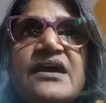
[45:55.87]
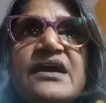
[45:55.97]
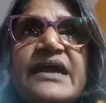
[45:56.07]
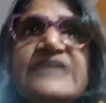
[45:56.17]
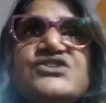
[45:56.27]

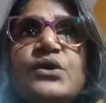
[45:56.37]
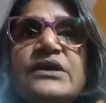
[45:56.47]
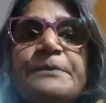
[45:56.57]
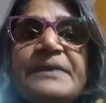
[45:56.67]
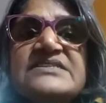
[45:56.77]
it's so
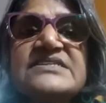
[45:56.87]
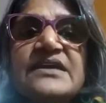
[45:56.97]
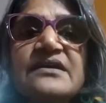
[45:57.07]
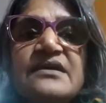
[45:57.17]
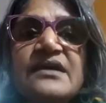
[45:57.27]

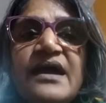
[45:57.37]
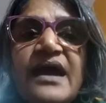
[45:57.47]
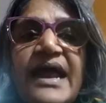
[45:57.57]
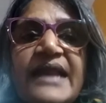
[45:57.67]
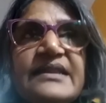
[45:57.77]
depressing.
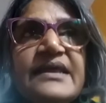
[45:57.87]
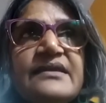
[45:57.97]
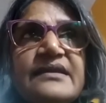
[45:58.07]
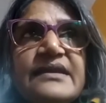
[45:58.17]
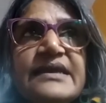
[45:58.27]
And then
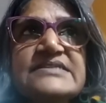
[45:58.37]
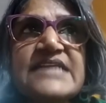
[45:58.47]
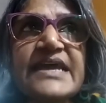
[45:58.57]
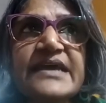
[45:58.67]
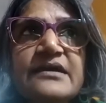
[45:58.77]
it's
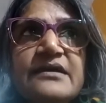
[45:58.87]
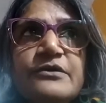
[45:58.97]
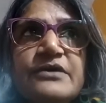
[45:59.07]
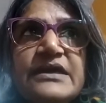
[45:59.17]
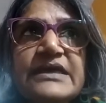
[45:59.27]
like,
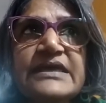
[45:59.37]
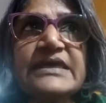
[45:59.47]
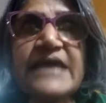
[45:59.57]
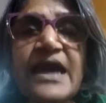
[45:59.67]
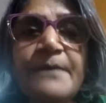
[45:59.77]

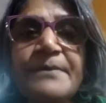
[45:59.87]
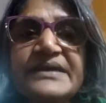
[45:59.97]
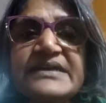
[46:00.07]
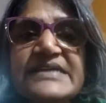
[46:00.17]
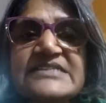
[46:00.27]
yeah,
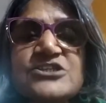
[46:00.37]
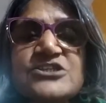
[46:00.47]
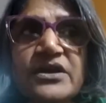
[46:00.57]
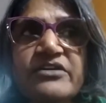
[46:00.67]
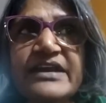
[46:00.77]
but it's
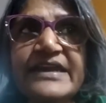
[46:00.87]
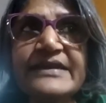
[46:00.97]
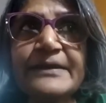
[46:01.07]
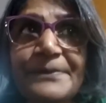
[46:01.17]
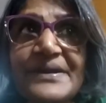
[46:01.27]
not really
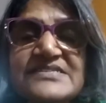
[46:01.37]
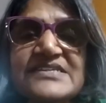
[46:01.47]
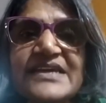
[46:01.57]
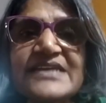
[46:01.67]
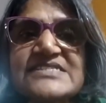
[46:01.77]

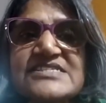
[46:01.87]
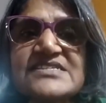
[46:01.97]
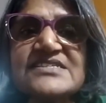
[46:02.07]
depressing. It's just